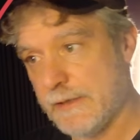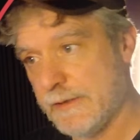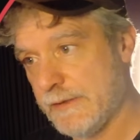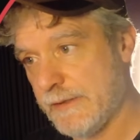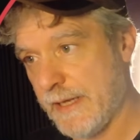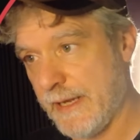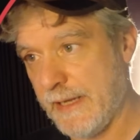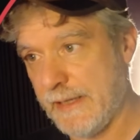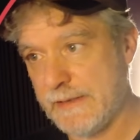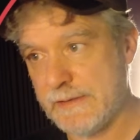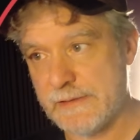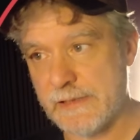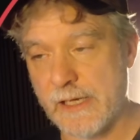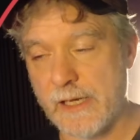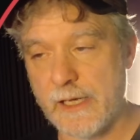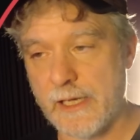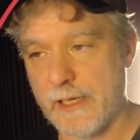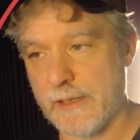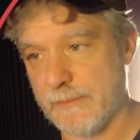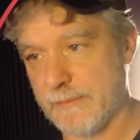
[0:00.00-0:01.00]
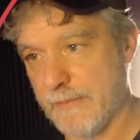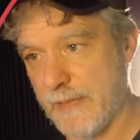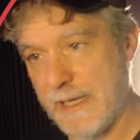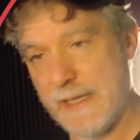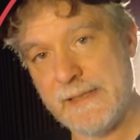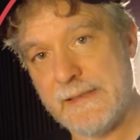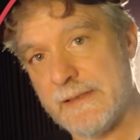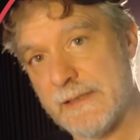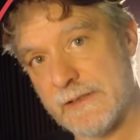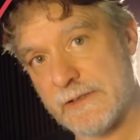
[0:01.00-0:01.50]
Take time.
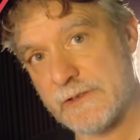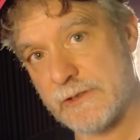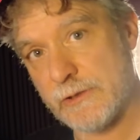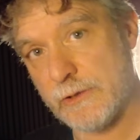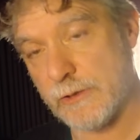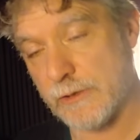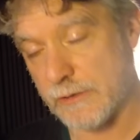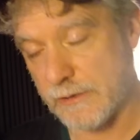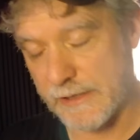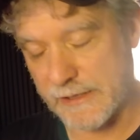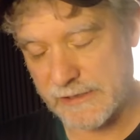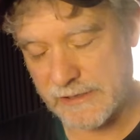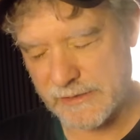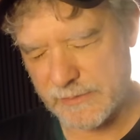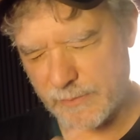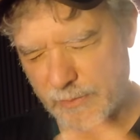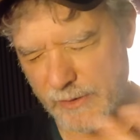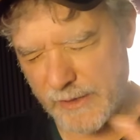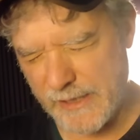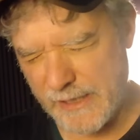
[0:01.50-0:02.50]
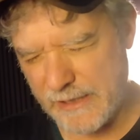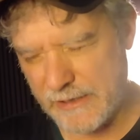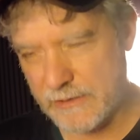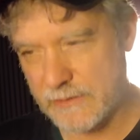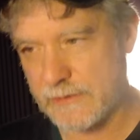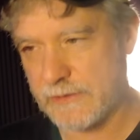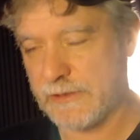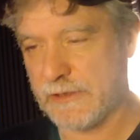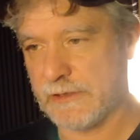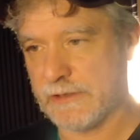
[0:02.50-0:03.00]
Make this good. Explain your
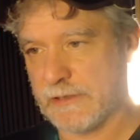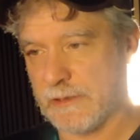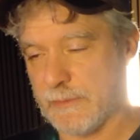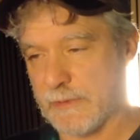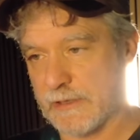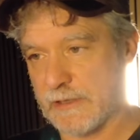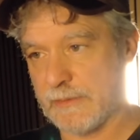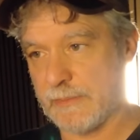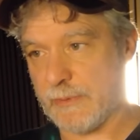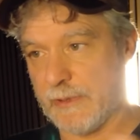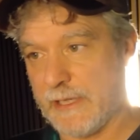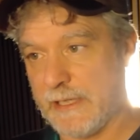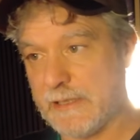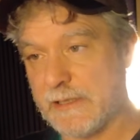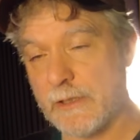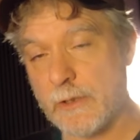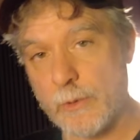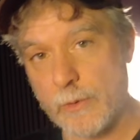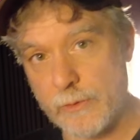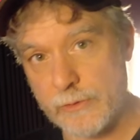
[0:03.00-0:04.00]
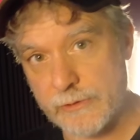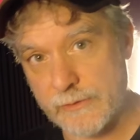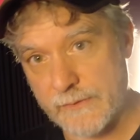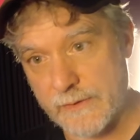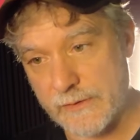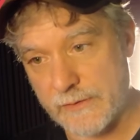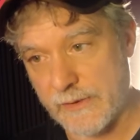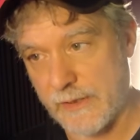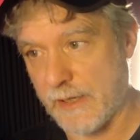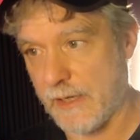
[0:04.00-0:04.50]
system. Explain the goals of
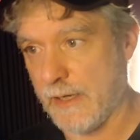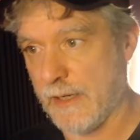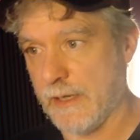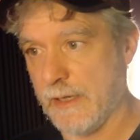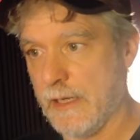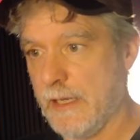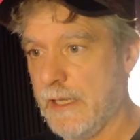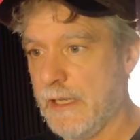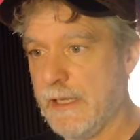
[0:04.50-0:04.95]
this A I.